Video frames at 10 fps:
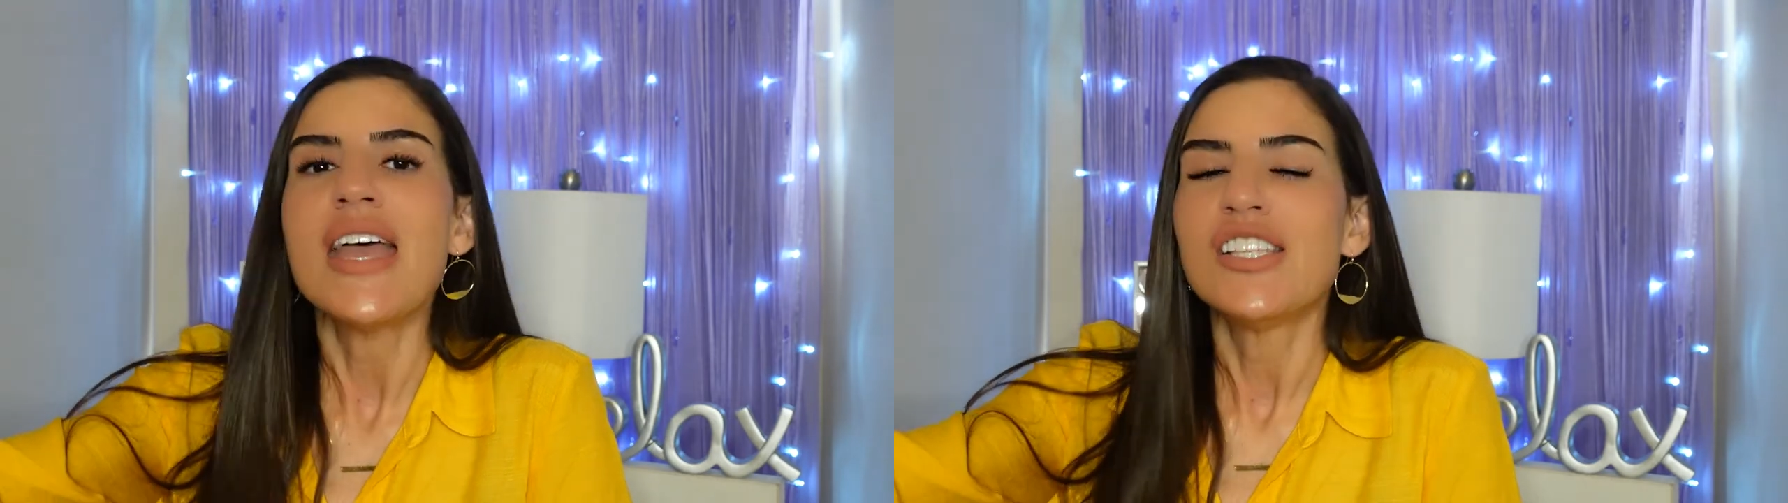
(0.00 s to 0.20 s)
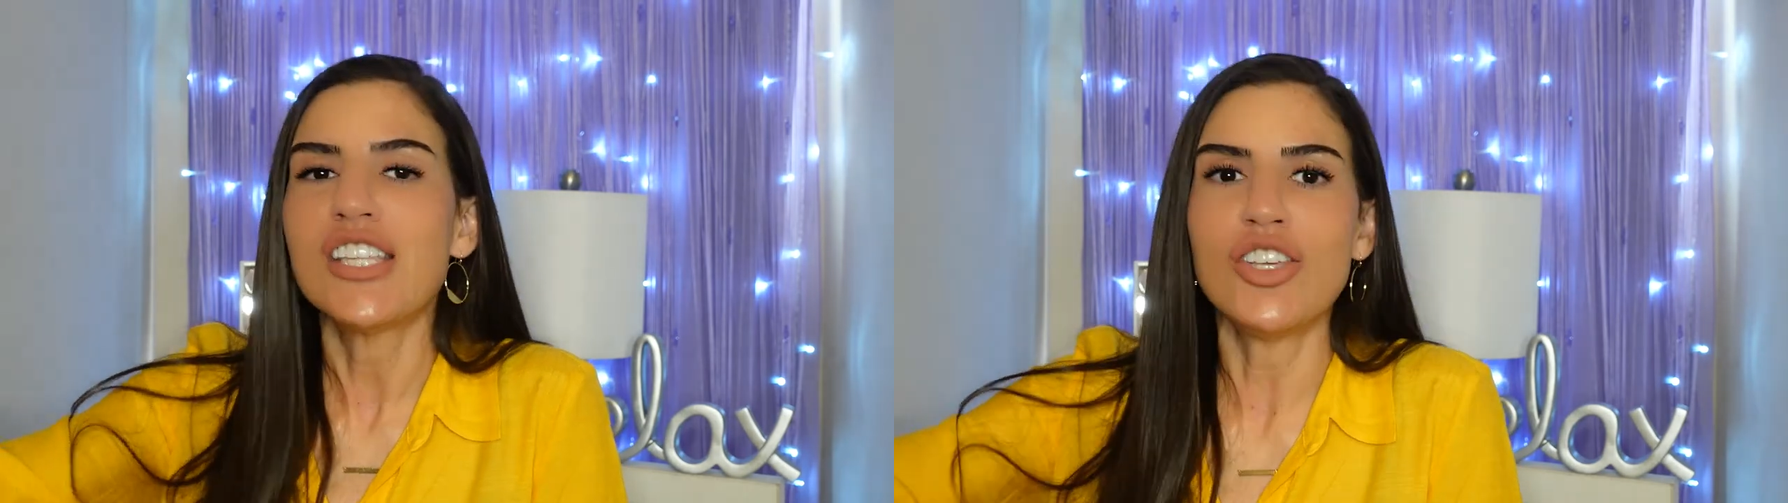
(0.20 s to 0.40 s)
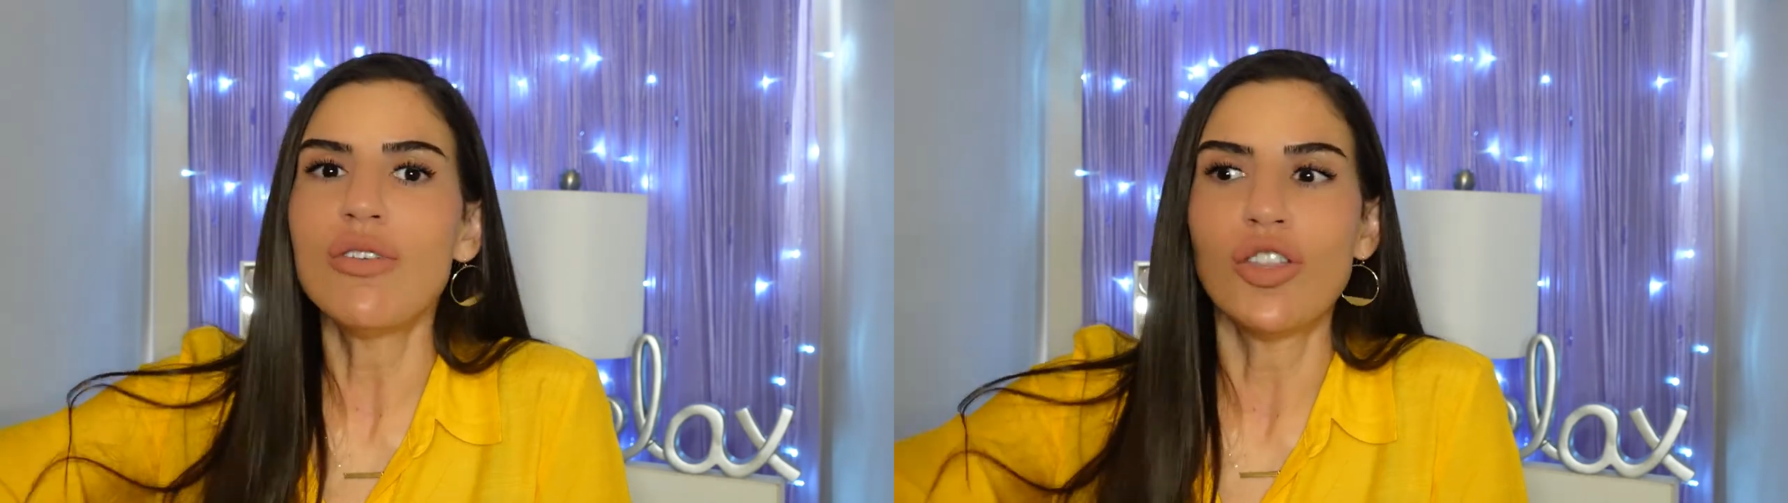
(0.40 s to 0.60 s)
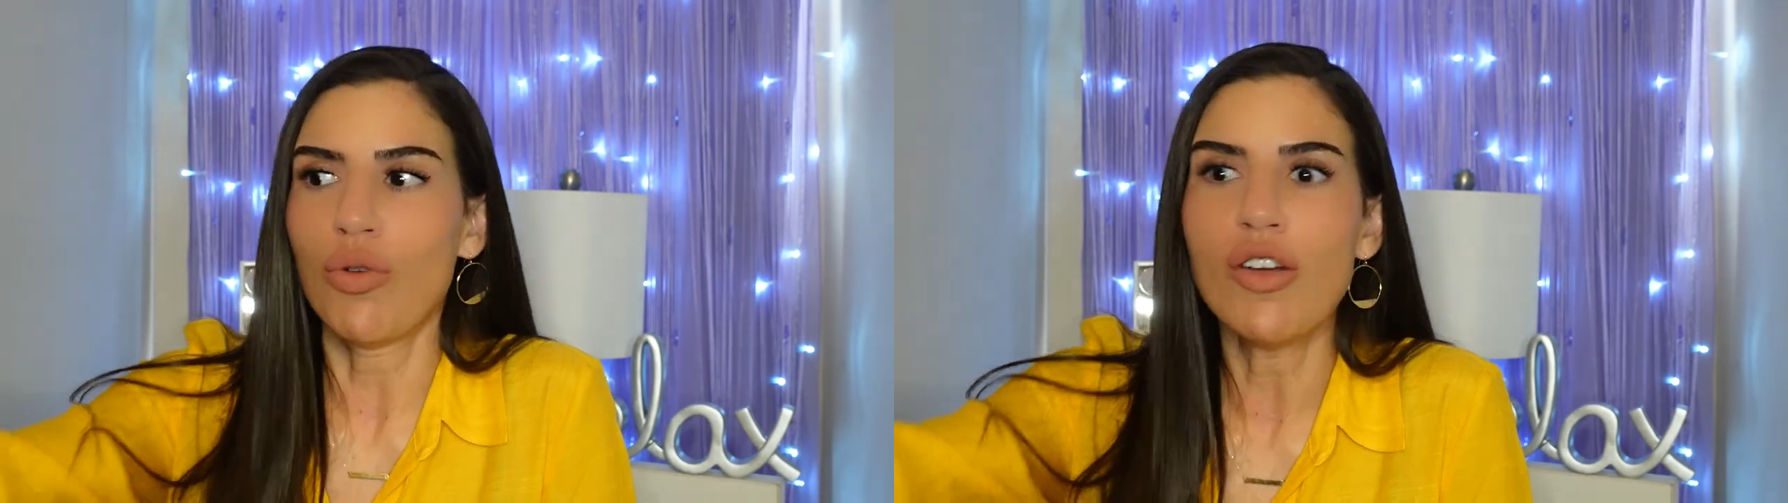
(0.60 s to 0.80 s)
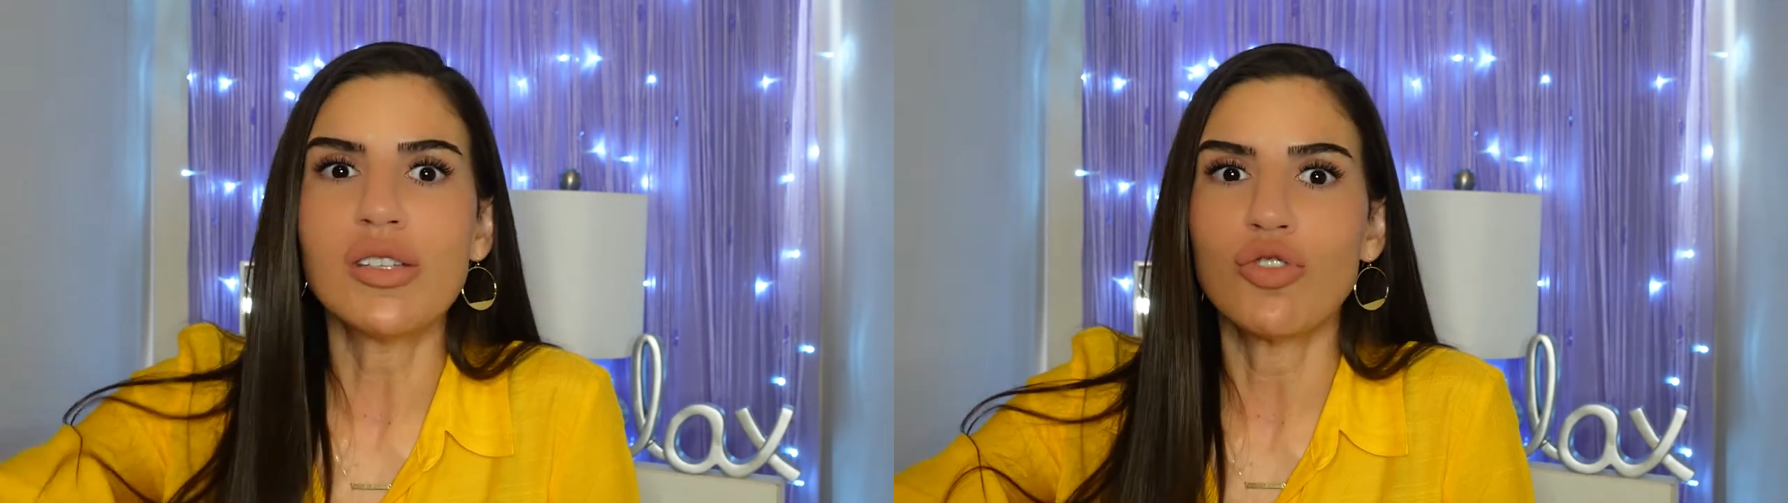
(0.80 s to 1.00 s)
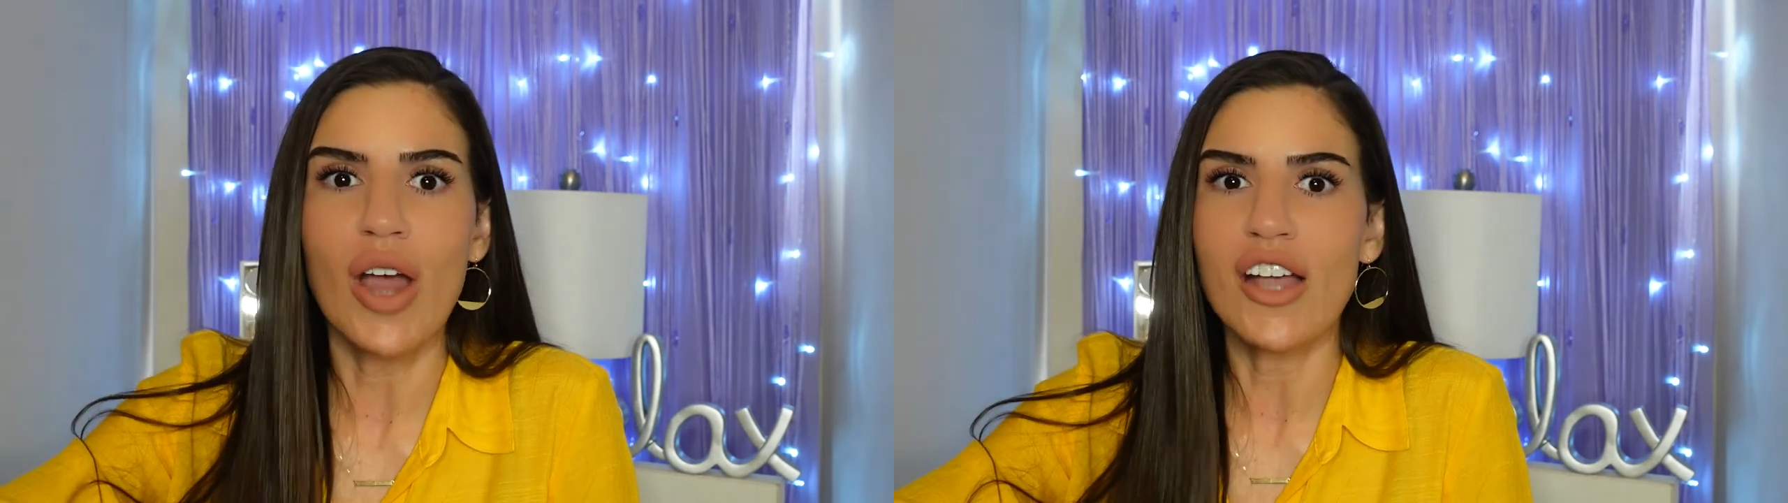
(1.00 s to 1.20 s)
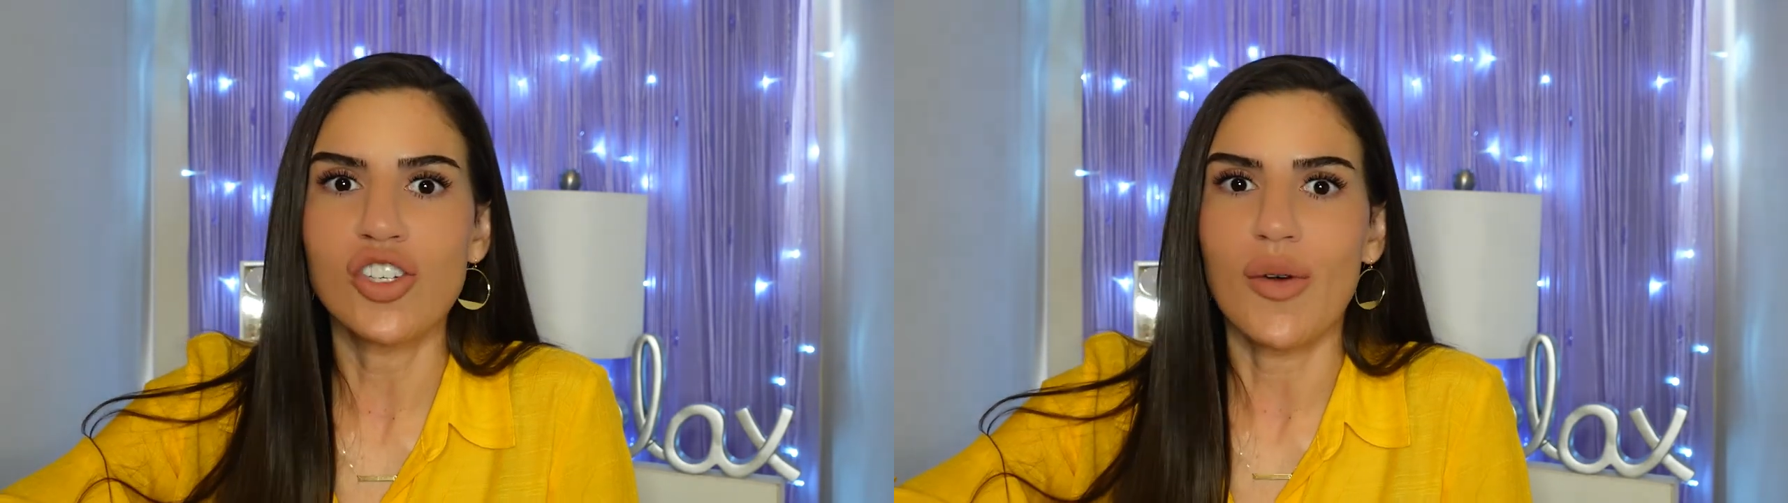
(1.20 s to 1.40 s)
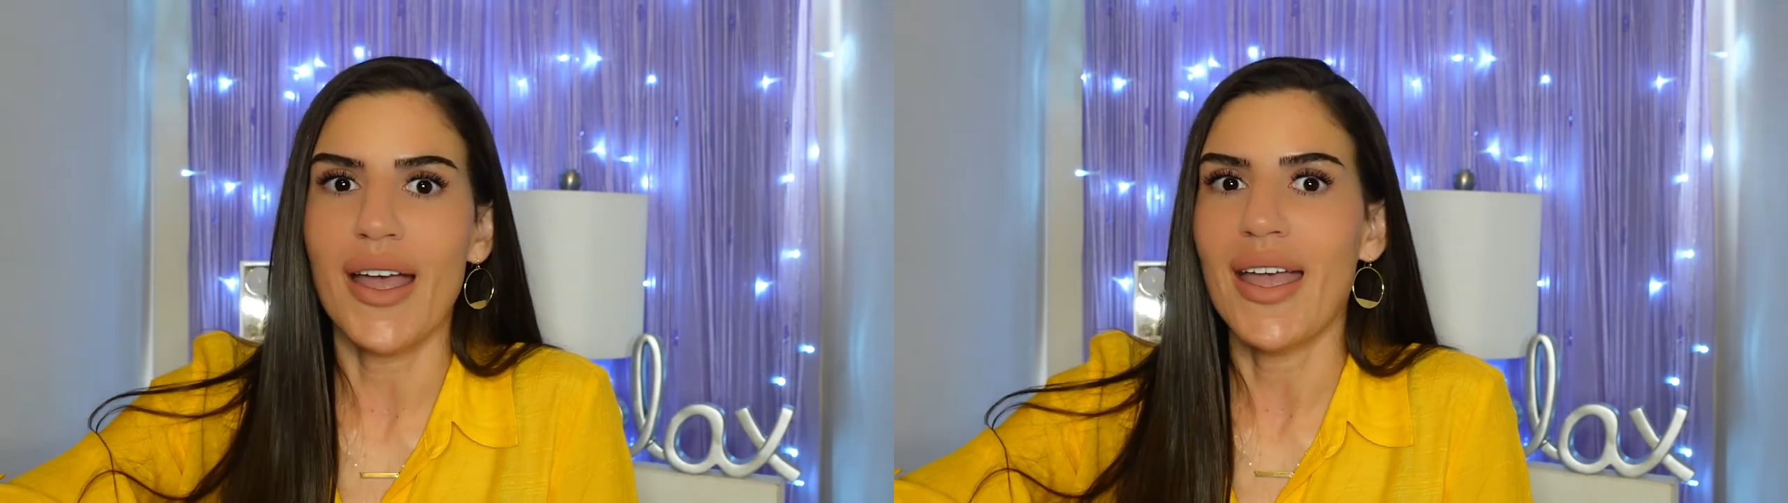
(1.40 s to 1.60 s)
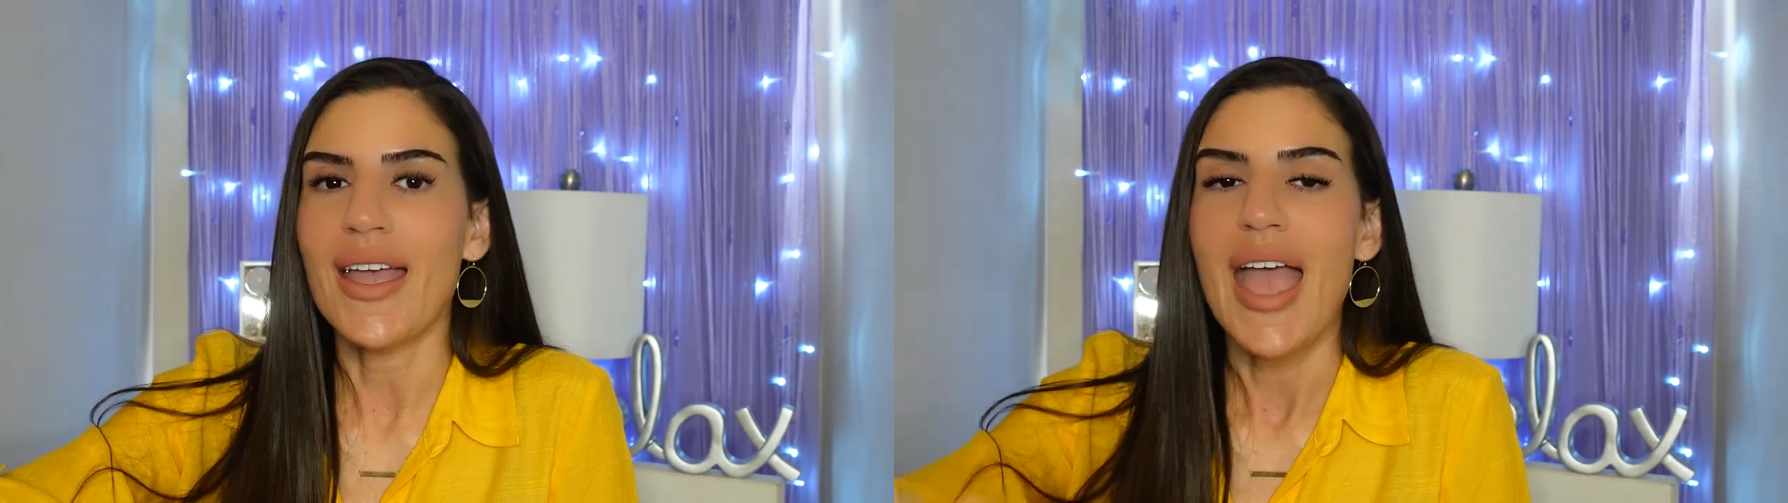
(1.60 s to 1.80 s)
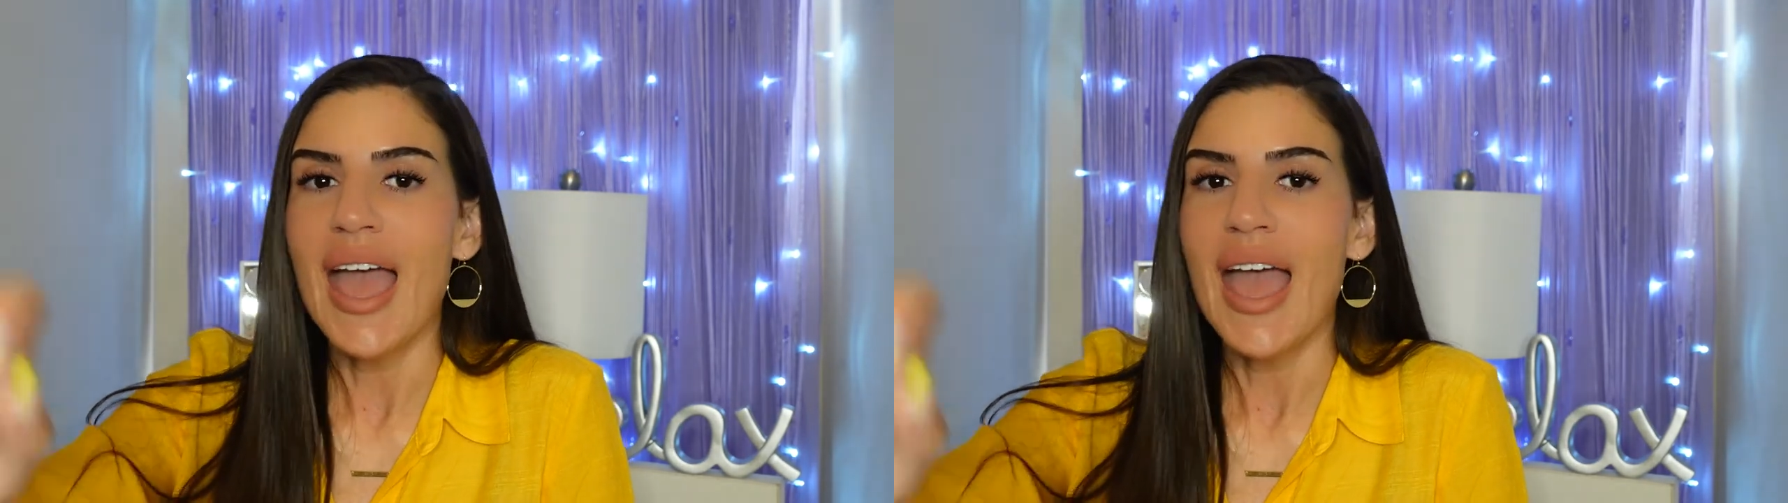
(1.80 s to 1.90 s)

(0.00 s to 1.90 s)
So you can throw some trash away,